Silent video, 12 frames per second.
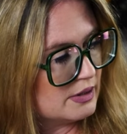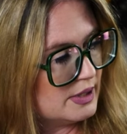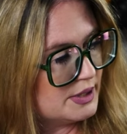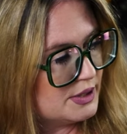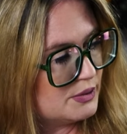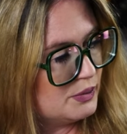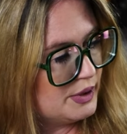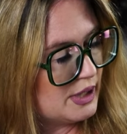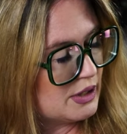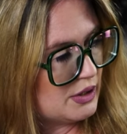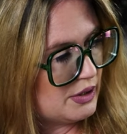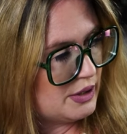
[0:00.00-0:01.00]
this is really
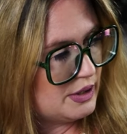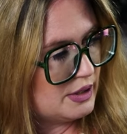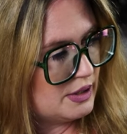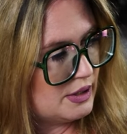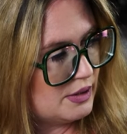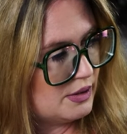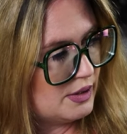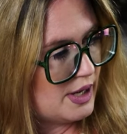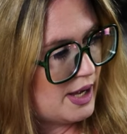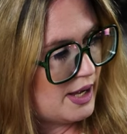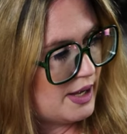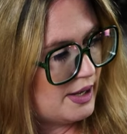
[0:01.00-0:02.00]
good.
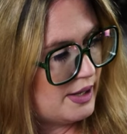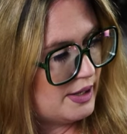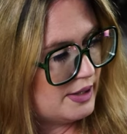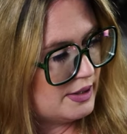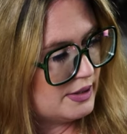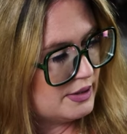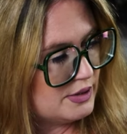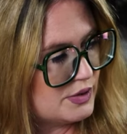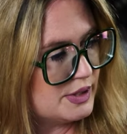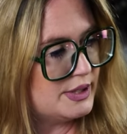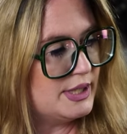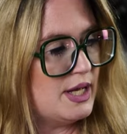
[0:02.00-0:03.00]
Uh, you
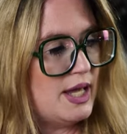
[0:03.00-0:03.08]
can see